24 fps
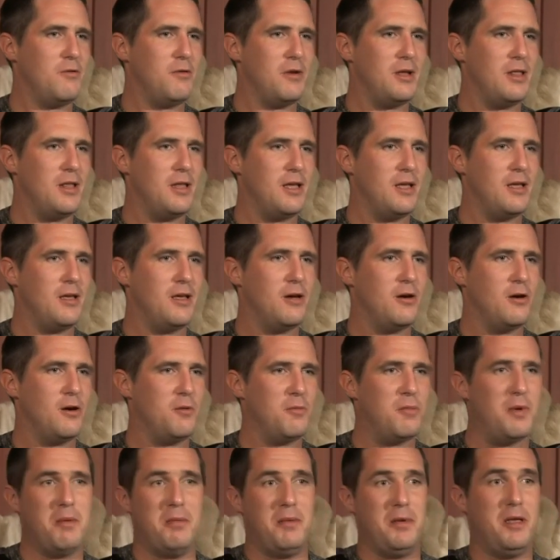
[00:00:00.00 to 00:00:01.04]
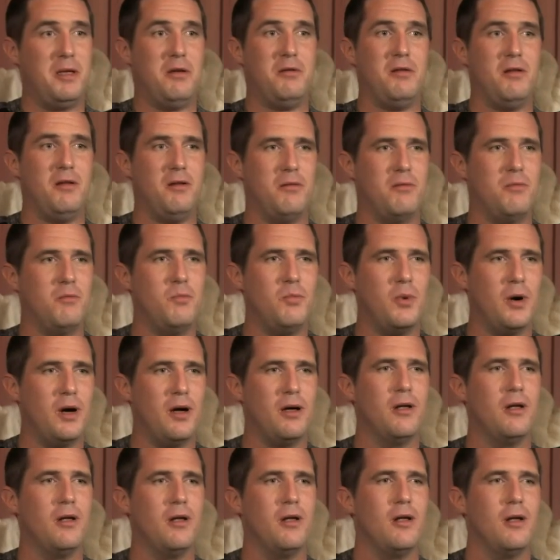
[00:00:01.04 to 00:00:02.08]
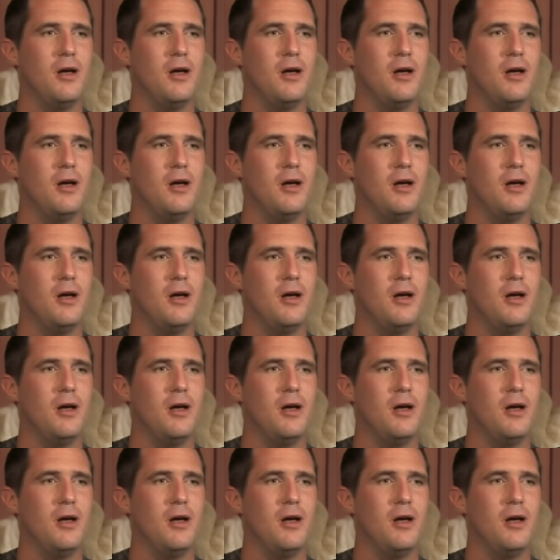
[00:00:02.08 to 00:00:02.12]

really or maybe you do but